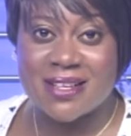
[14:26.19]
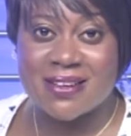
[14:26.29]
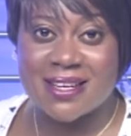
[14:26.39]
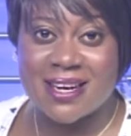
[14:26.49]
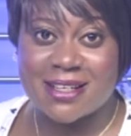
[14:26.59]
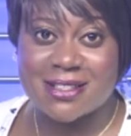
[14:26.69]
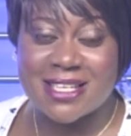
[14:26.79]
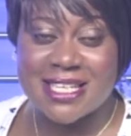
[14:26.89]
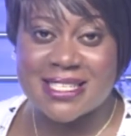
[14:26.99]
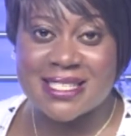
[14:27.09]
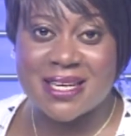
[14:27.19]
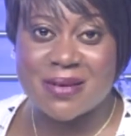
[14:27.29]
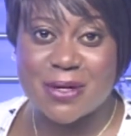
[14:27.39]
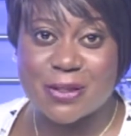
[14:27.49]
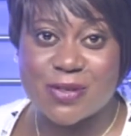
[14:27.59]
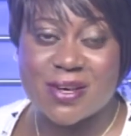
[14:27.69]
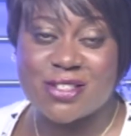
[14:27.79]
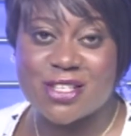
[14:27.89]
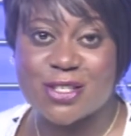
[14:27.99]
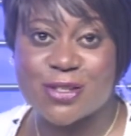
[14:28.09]
you can actually send emails to
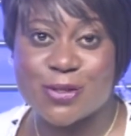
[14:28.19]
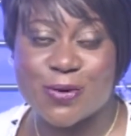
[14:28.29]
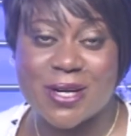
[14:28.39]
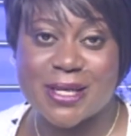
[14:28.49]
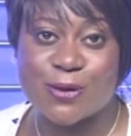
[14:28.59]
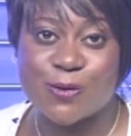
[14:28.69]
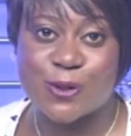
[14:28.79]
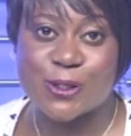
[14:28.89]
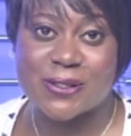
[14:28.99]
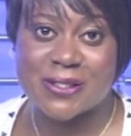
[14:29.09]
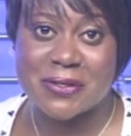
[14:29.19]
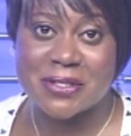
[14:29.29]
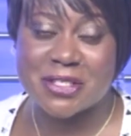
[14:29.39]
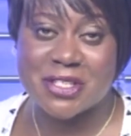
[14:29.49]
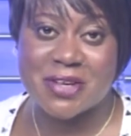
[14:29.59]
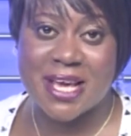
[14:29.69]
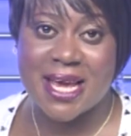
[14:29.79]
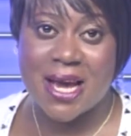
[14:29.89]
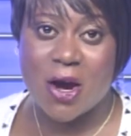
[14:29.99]
educationtalk@lawworld.co.uk